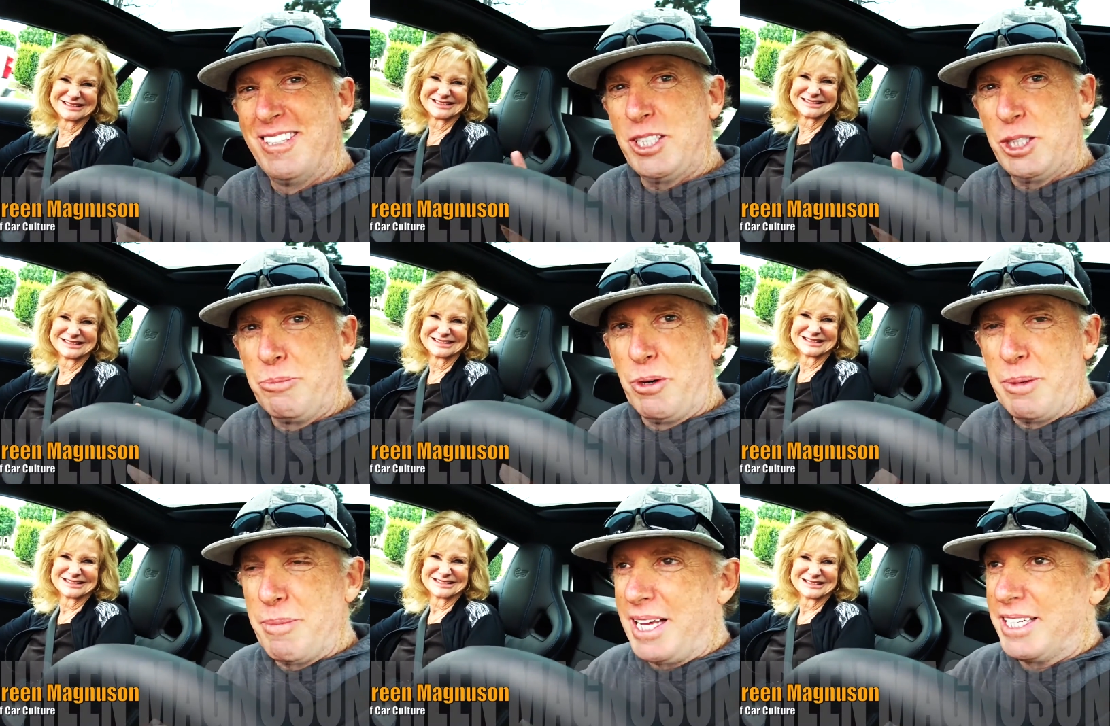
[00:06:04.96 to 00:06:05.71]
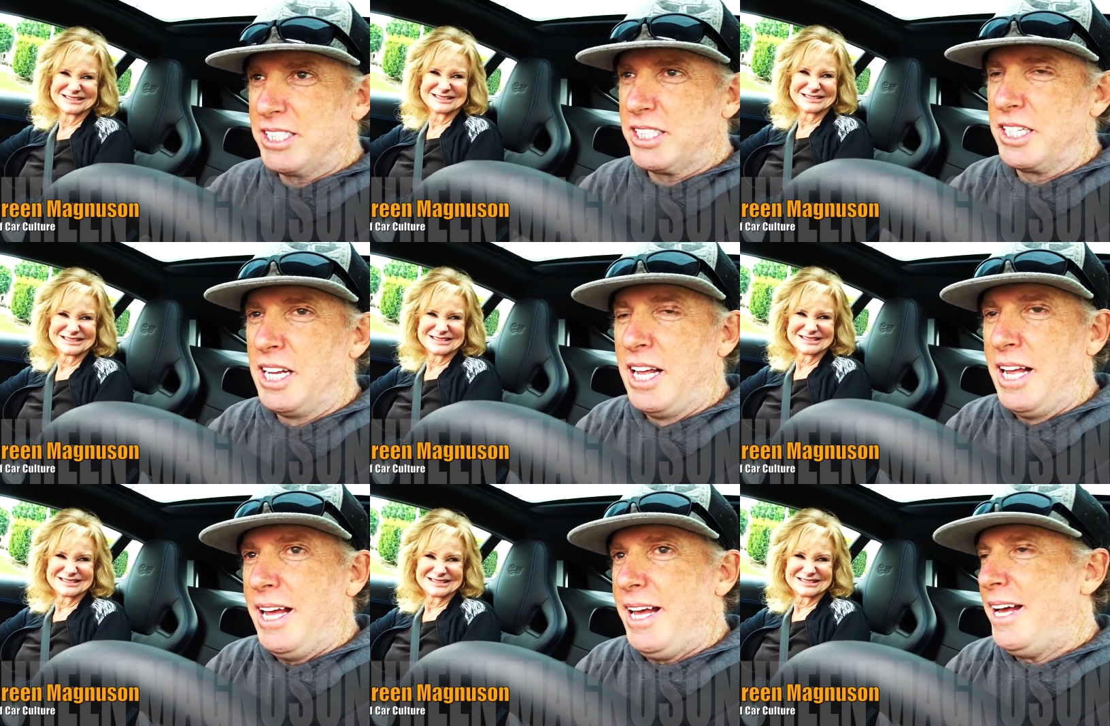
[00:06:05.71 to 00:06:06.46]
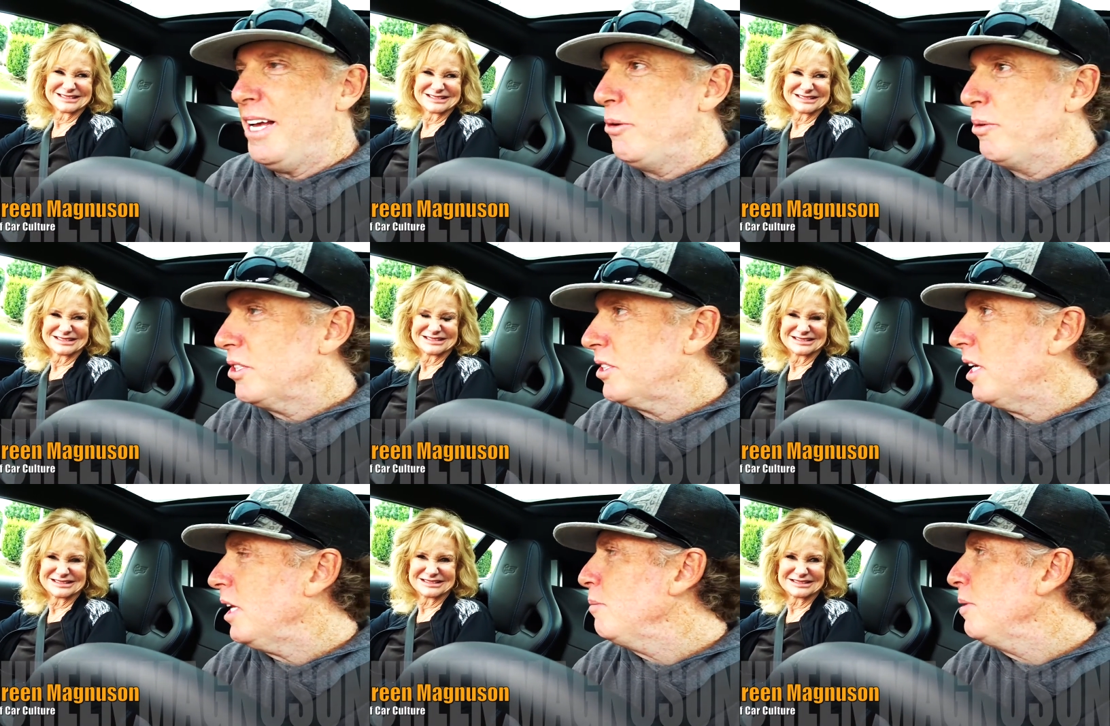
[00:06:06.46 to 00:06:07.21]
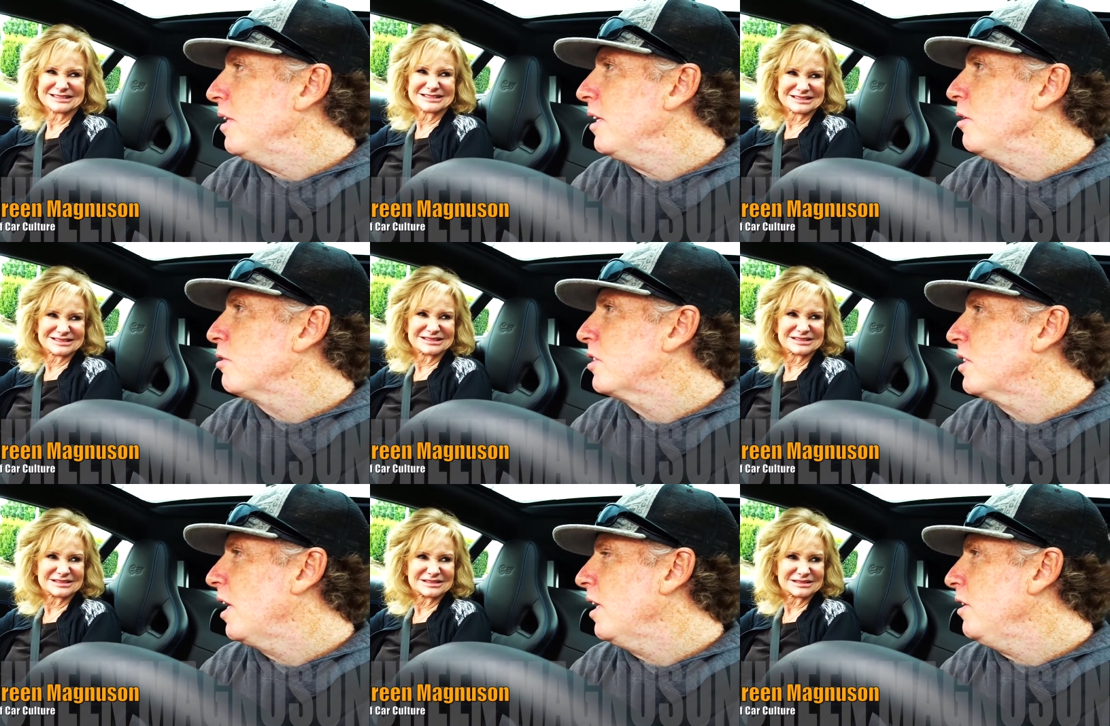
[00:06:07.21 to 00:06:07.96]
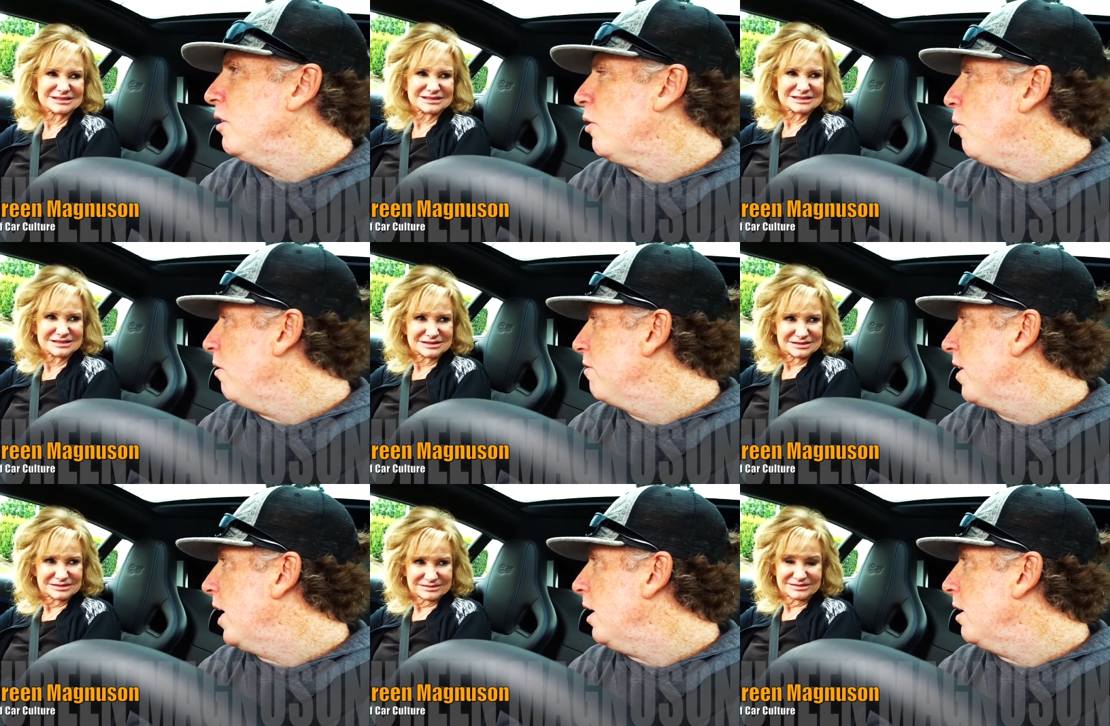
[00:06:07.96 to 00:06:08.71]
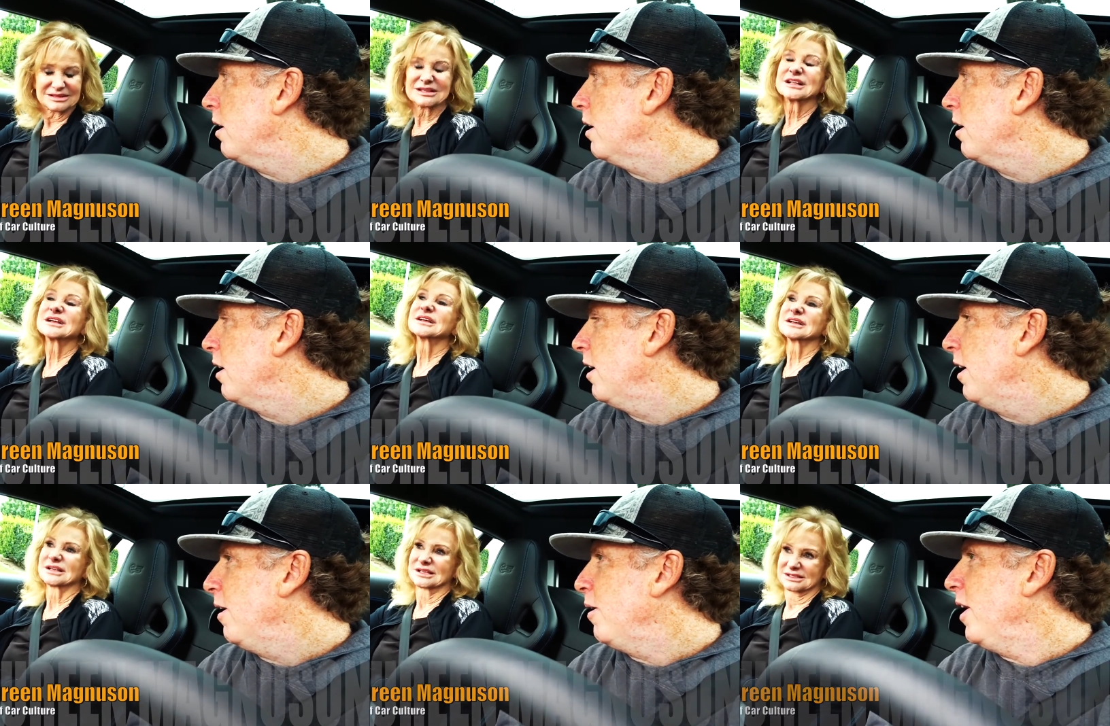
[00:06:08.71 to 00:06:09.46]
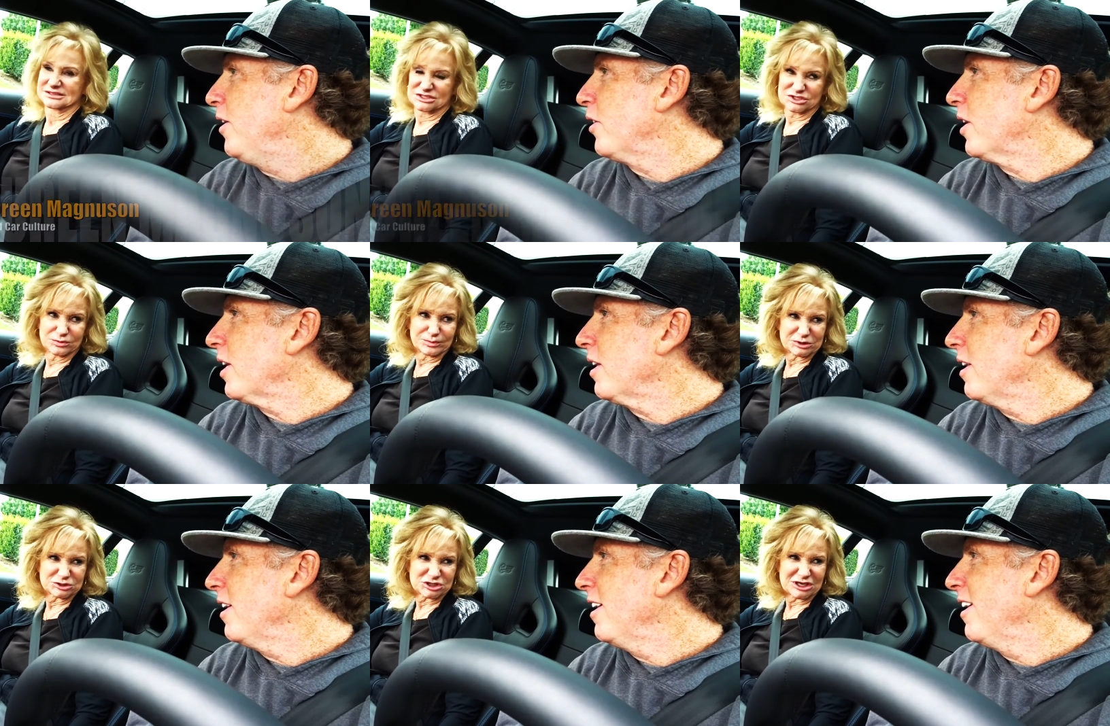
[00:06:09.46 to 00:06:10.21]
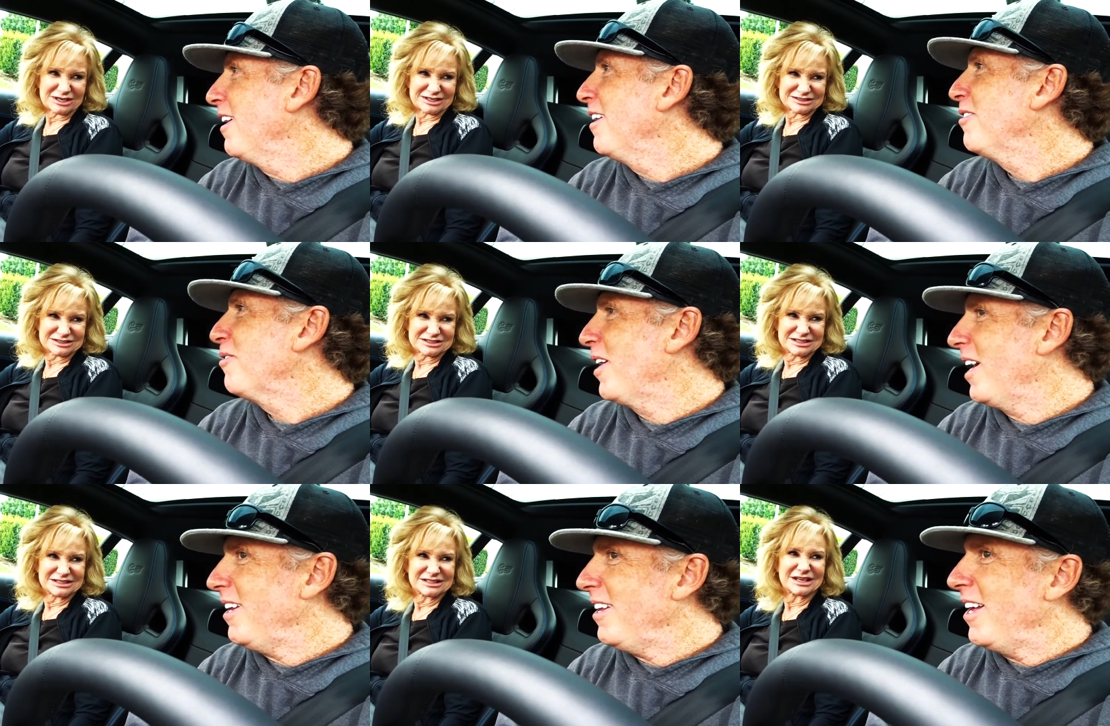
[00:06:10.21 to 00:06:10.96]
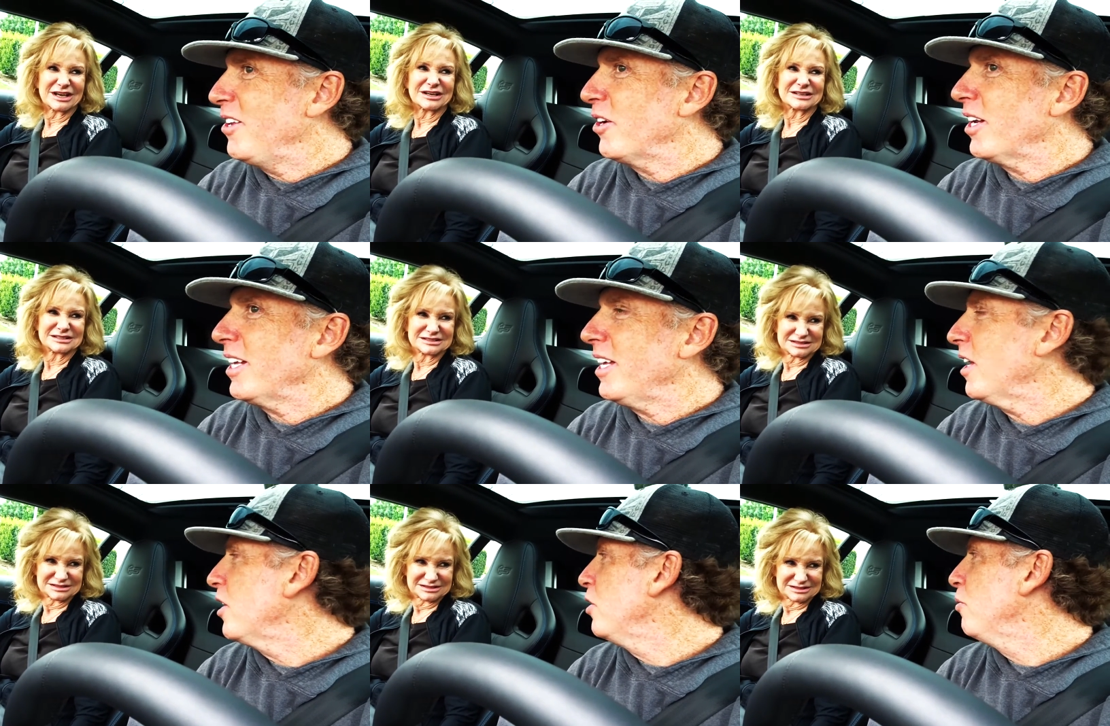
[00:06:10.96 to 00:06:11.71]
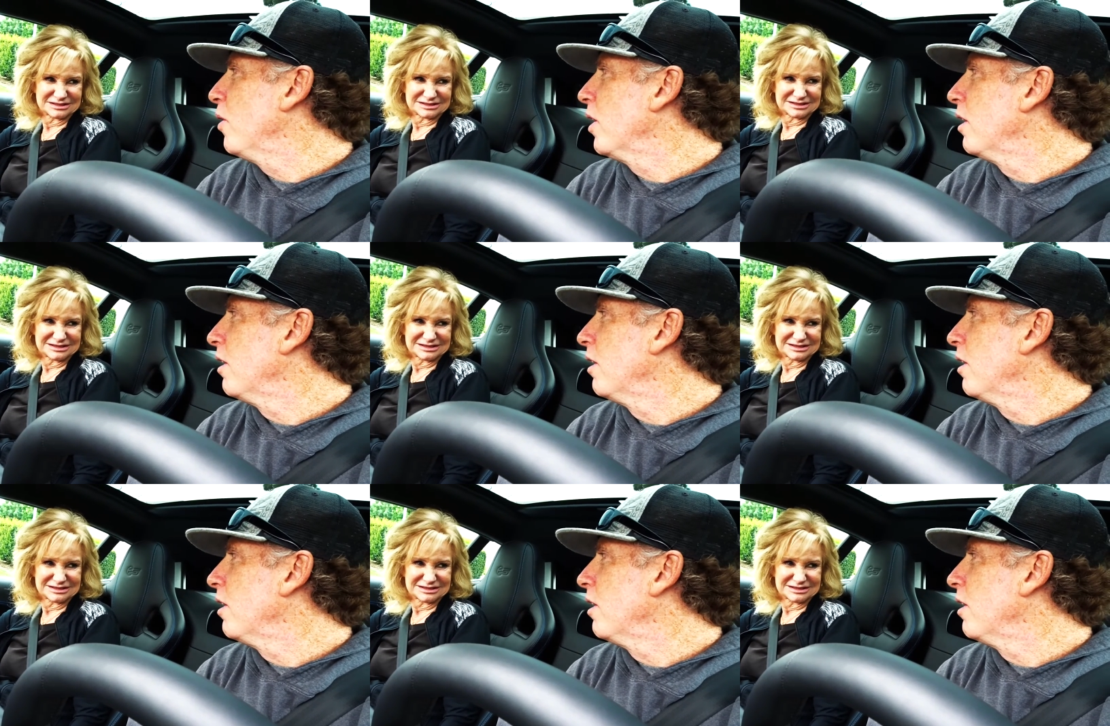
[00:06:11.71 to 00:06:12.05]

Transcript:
Speaker 1: This is Maureen Magnuson. You were just telling me that you're selling your Corvette, and you're Supercharged. Right, and you're going to get a new one.